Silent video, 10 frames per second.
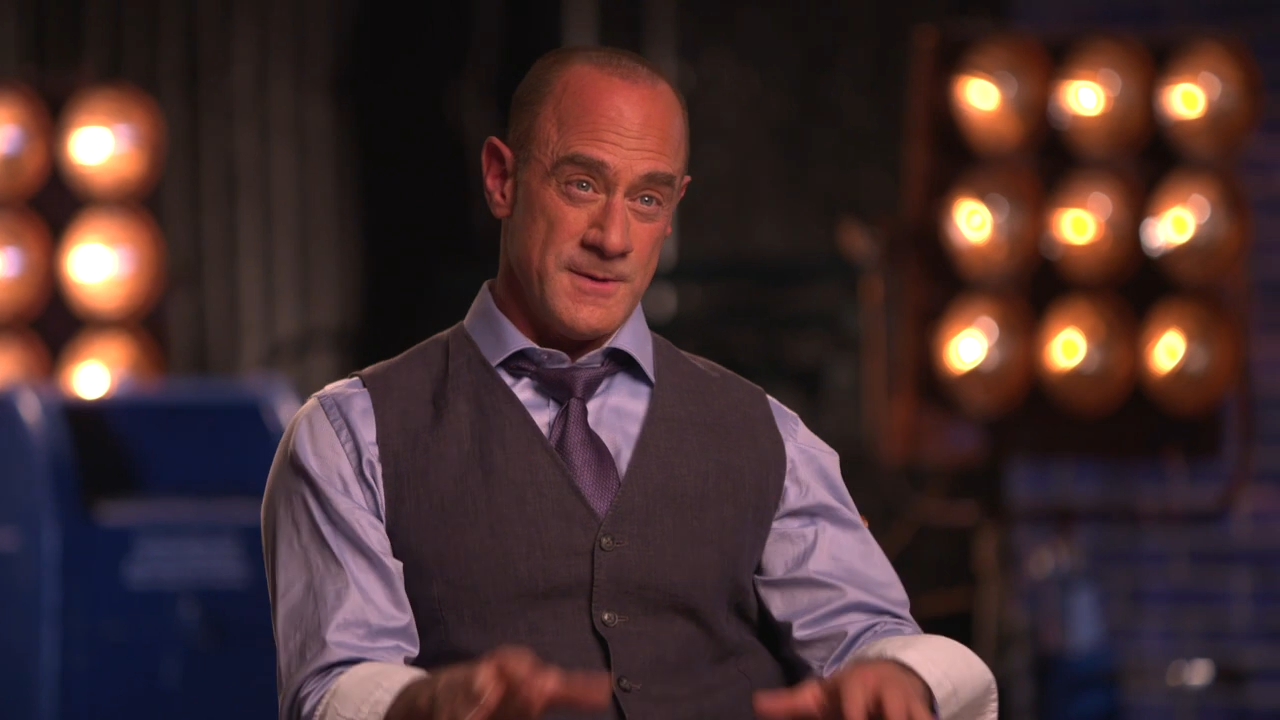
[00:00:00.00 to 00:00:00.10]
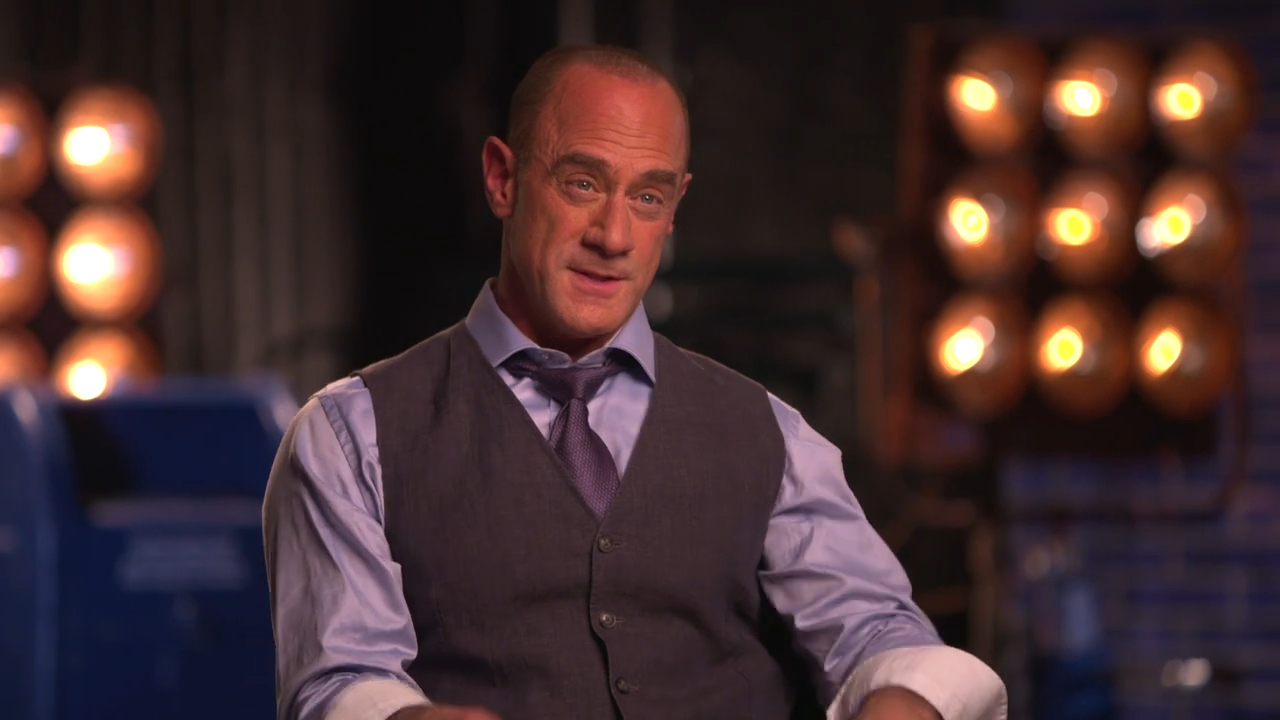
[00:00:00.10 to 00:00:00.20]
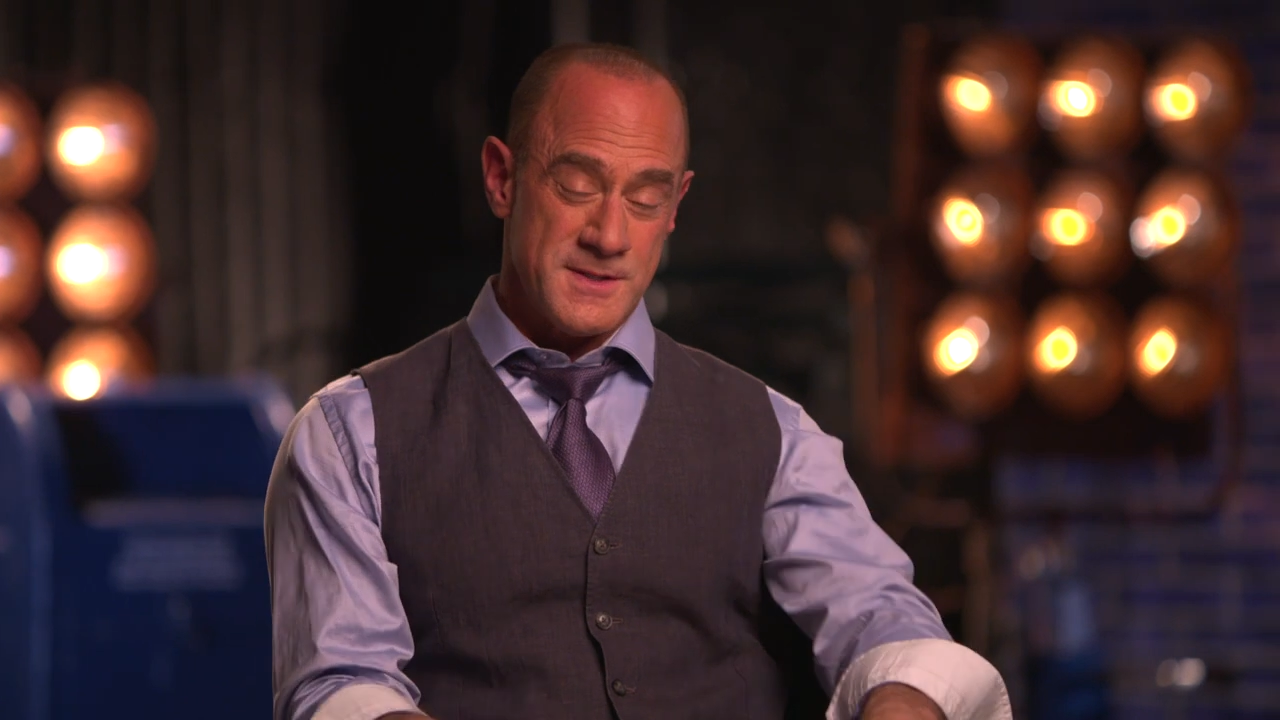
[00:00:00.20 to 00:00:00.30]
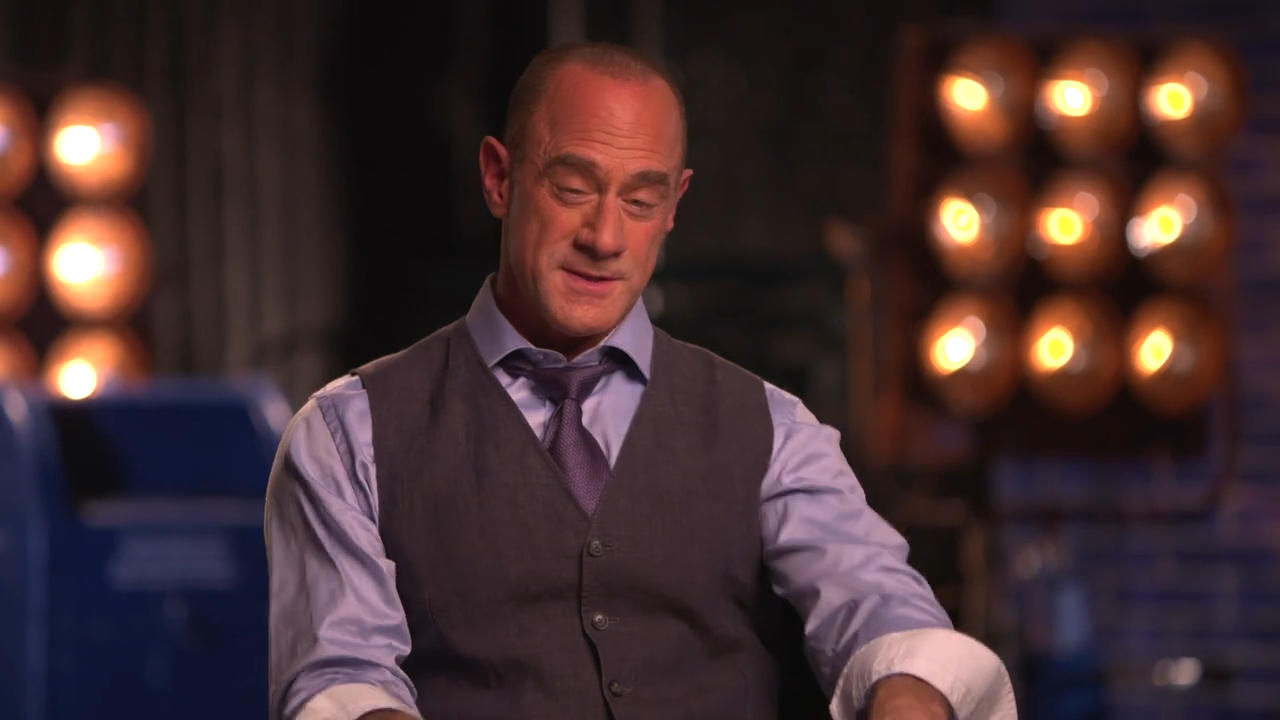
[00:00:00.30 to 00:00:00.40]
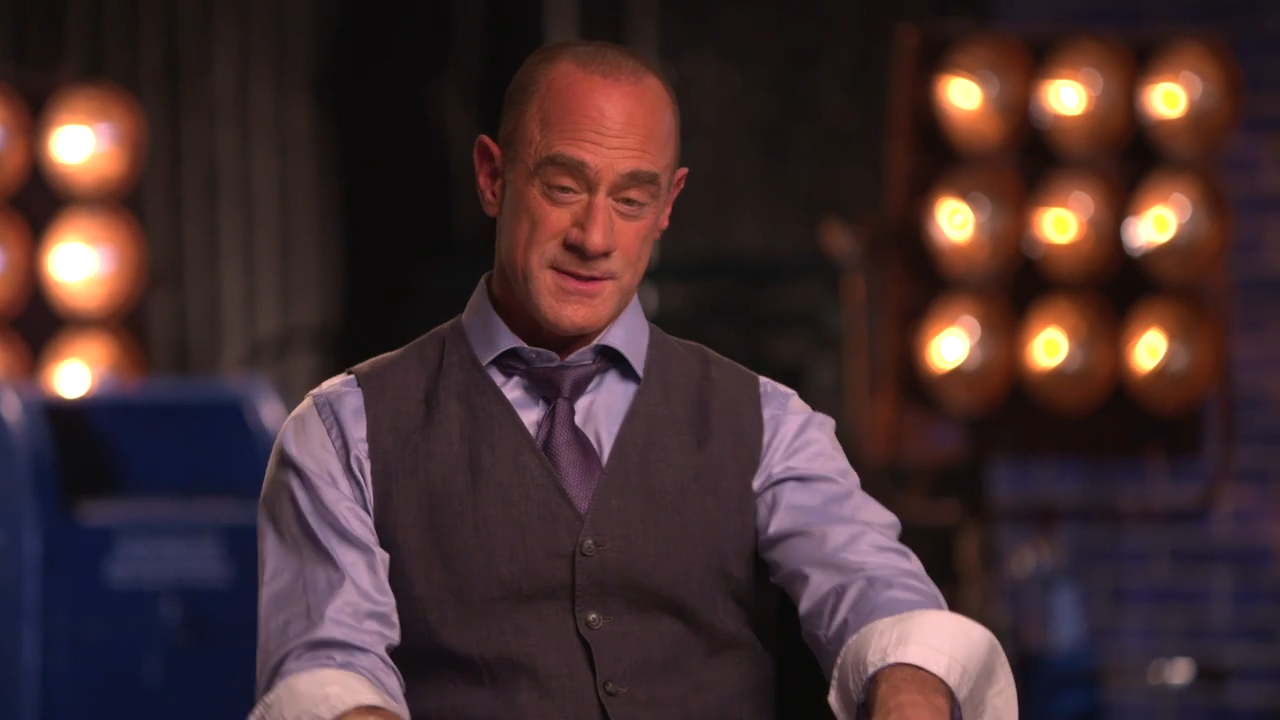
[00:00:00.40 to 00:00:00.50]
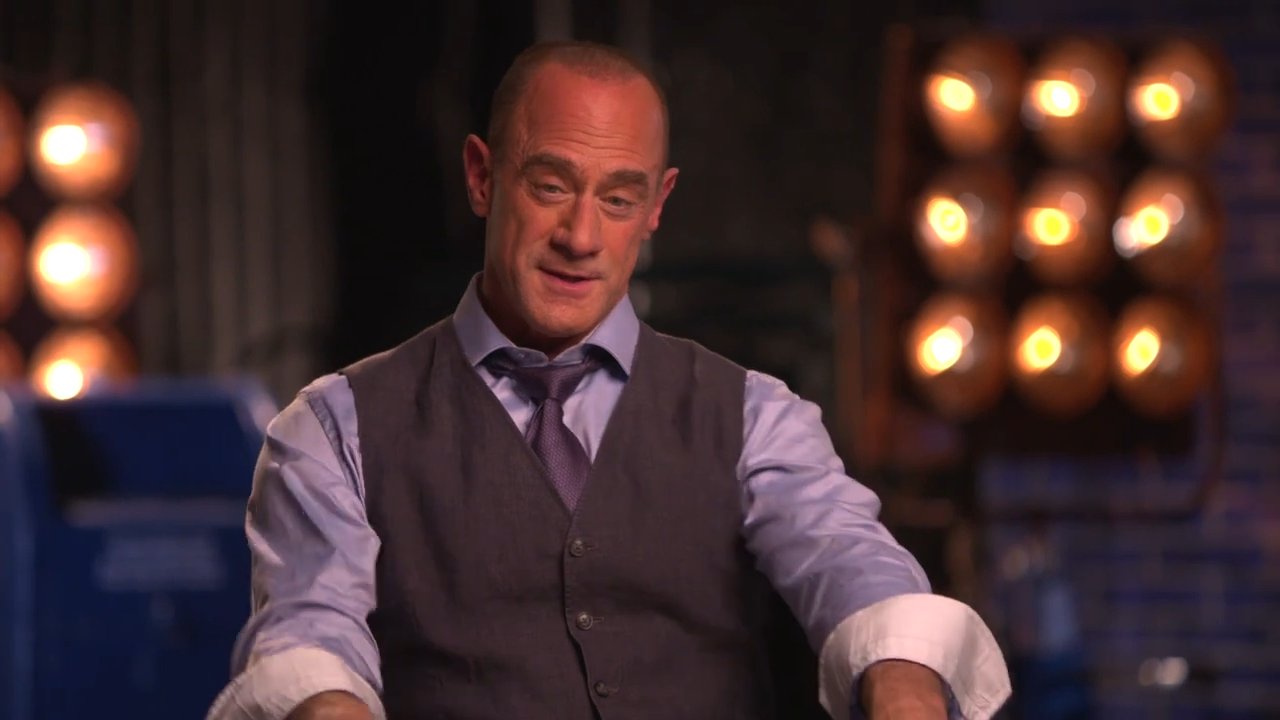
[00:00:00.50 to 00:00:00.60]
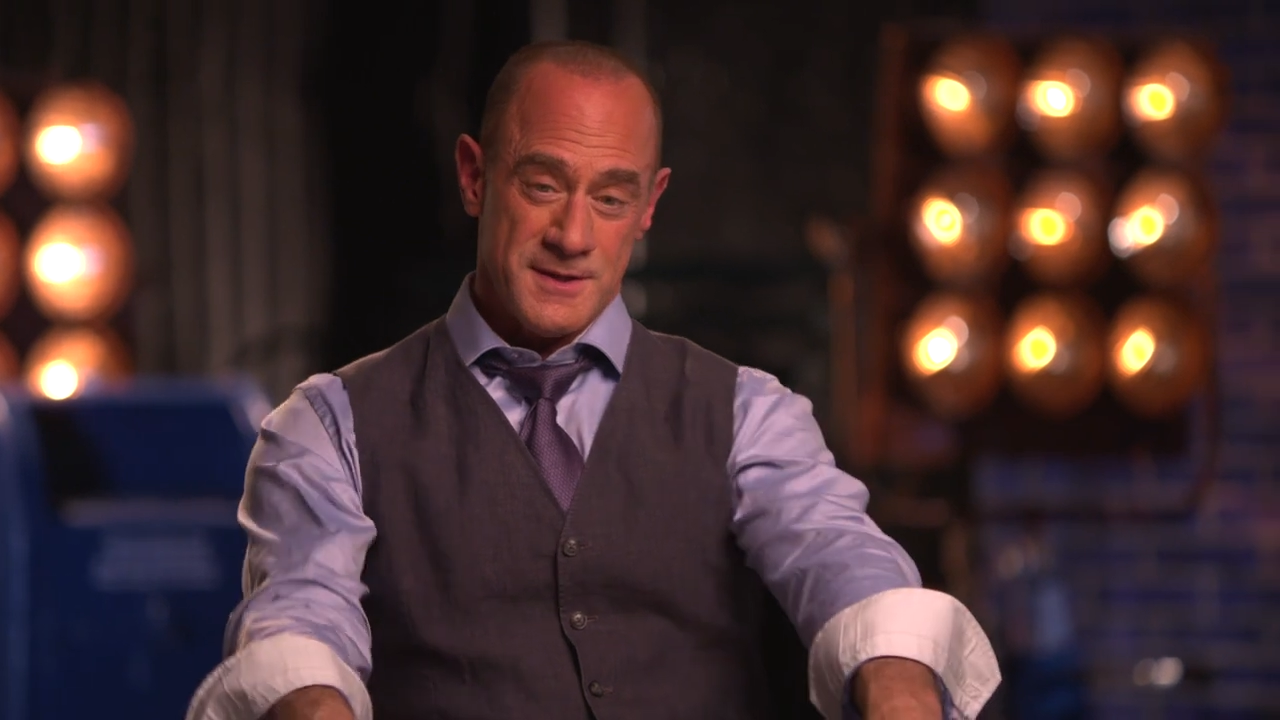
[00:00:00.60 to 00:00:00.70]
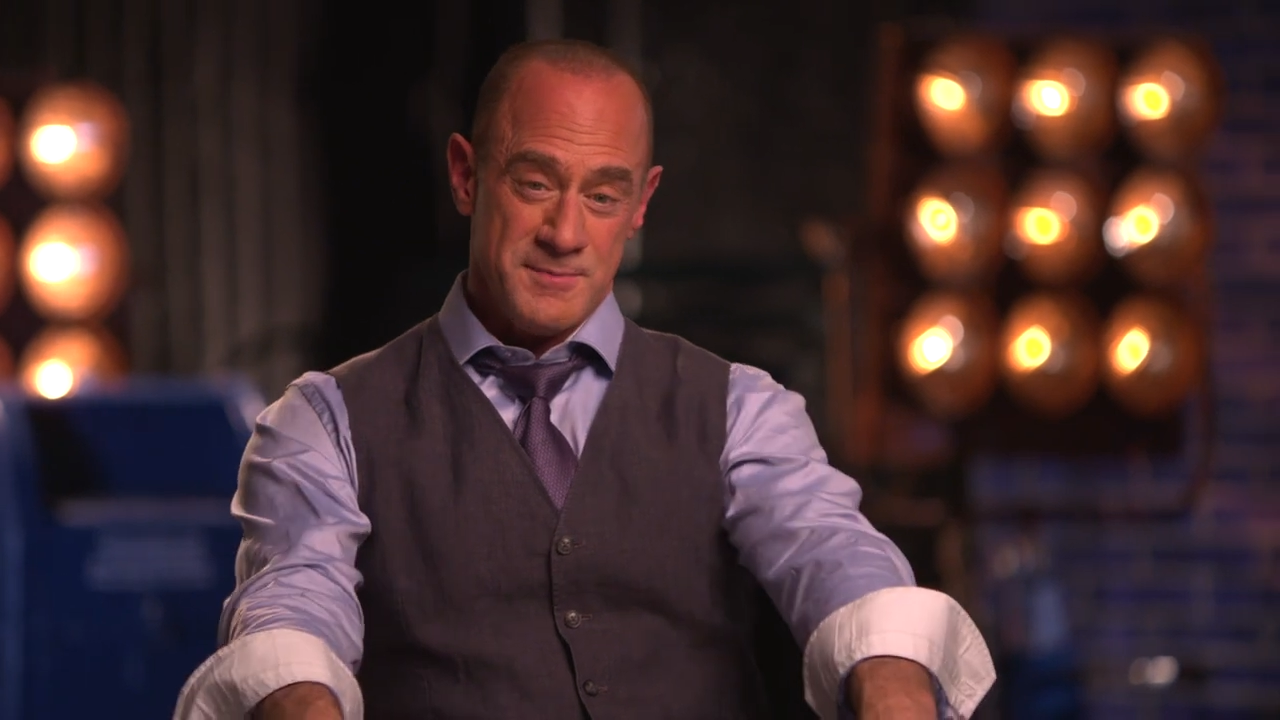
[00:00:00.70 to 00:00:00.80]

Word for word: it's uh,